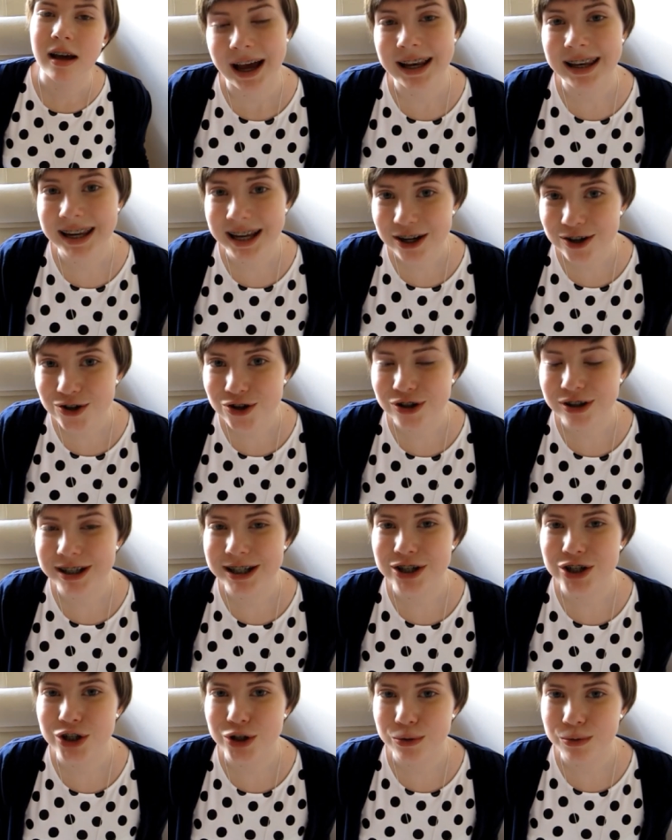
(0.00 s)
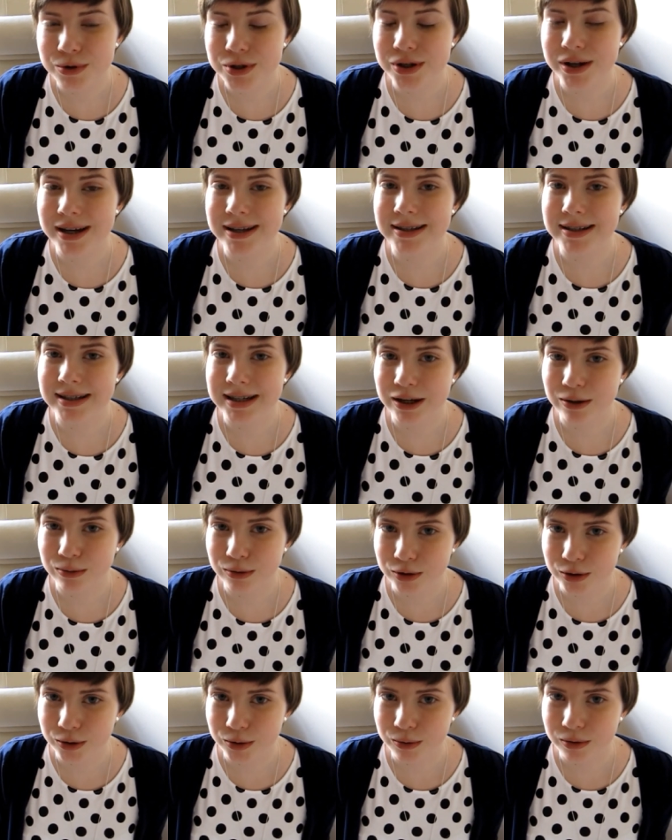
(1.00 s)
And naturally, she also has to tell
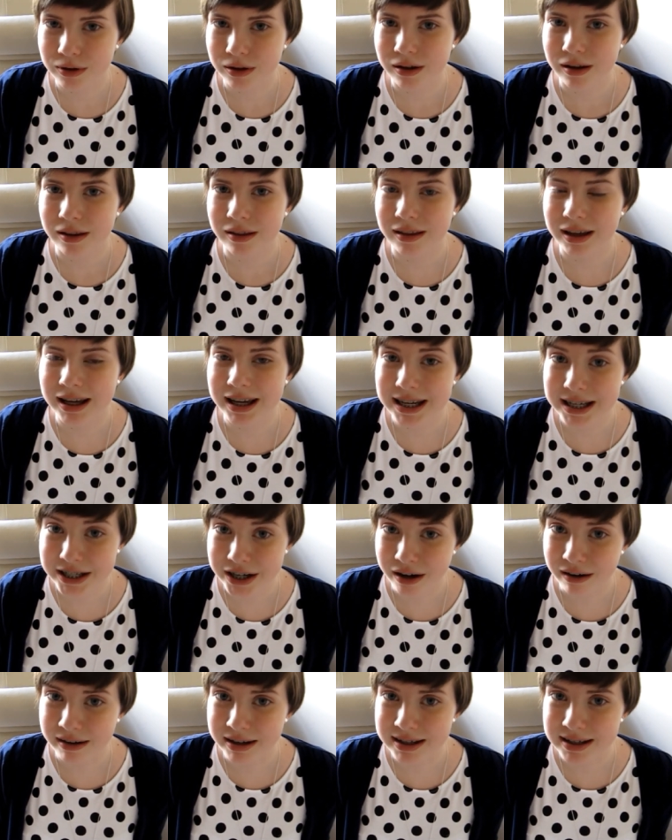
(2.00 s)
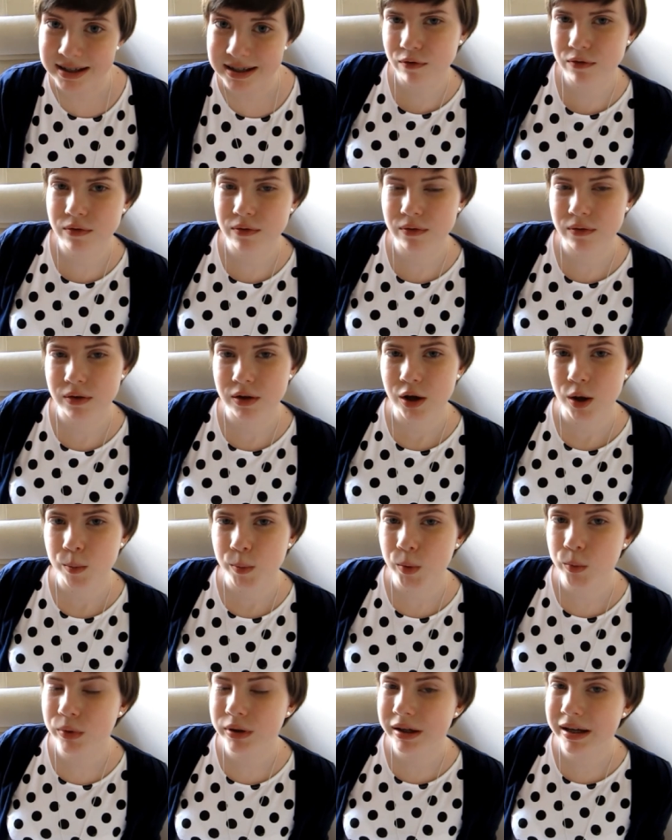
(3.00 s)
Luke that he dies.
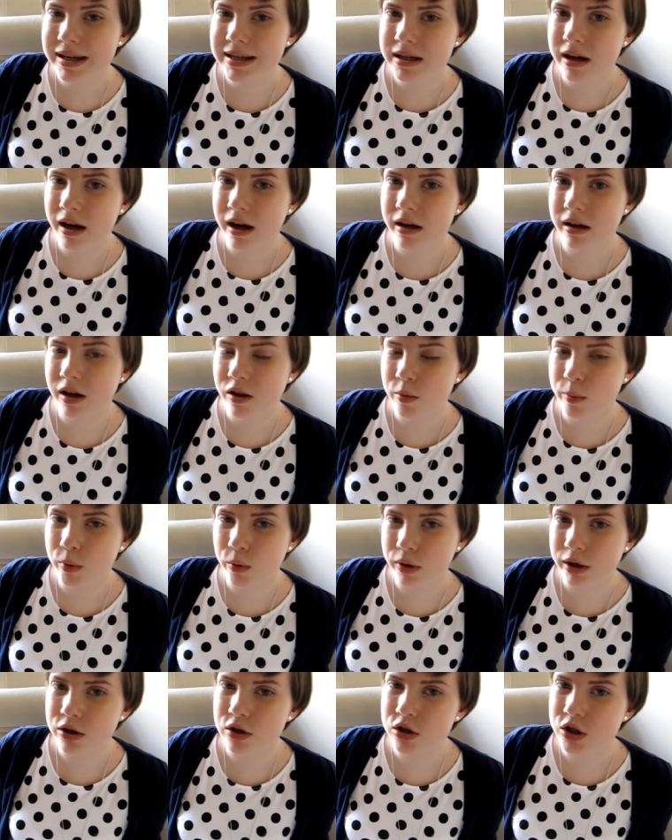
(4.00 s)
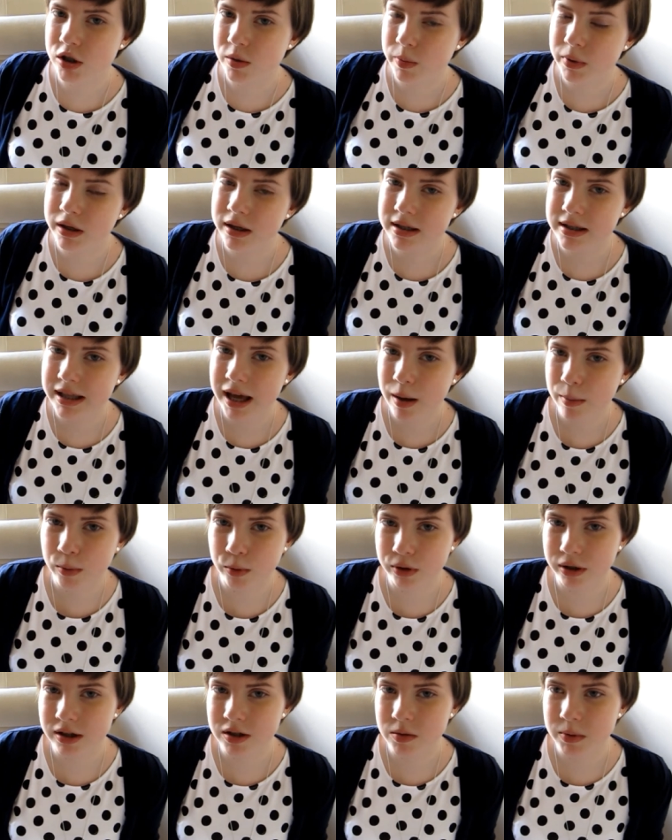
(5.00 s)
But will he die at another point just because that
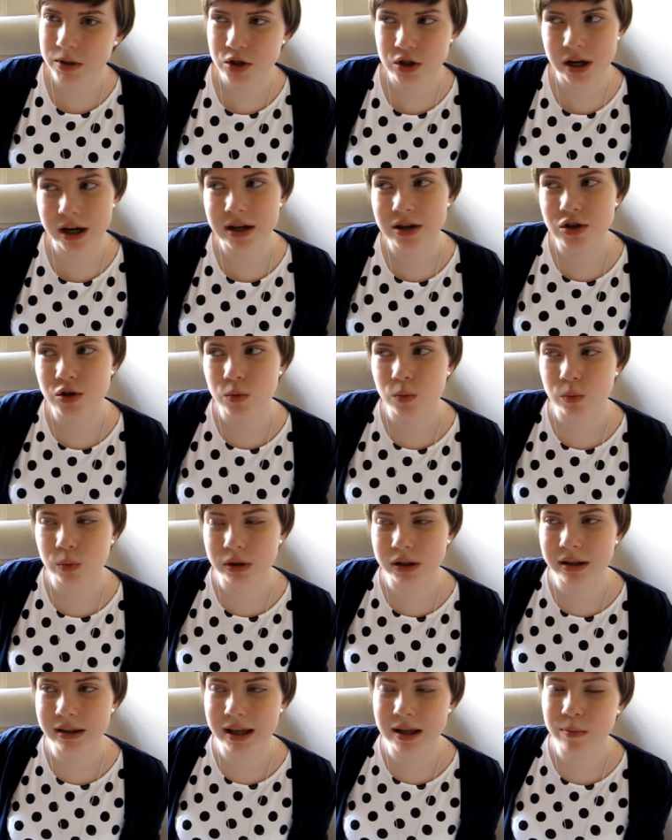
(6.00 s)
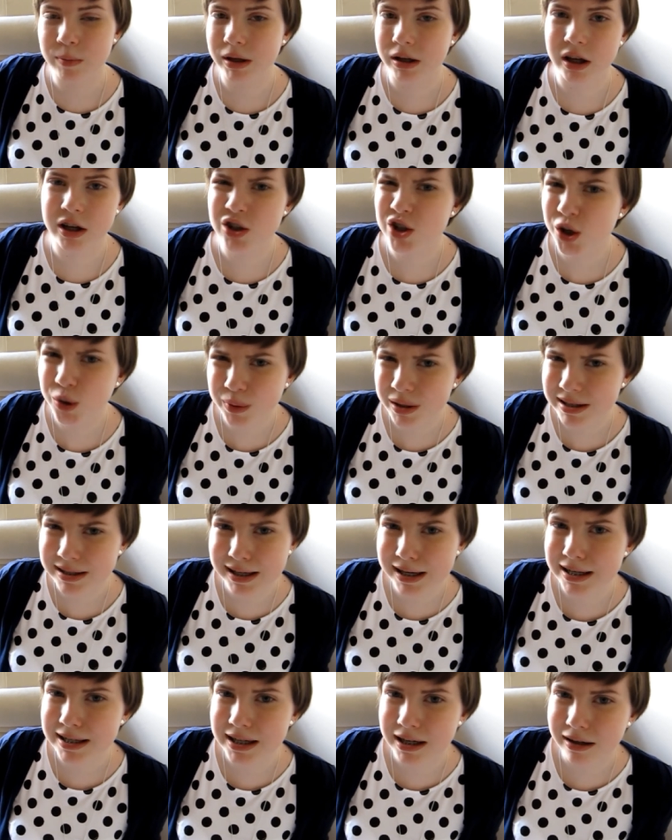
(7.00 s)
point has been changed? Will it then be like two weeks
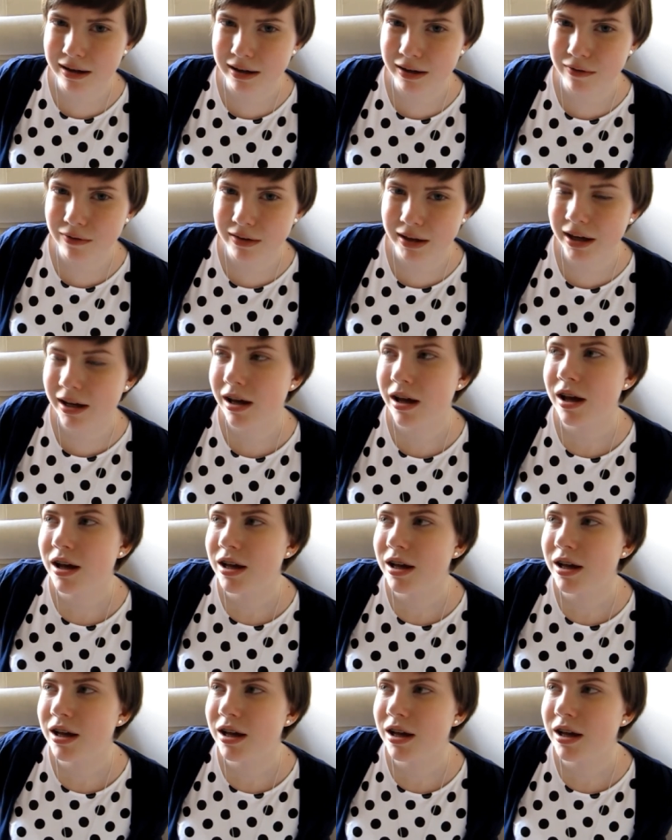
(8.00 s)
later kind of thing?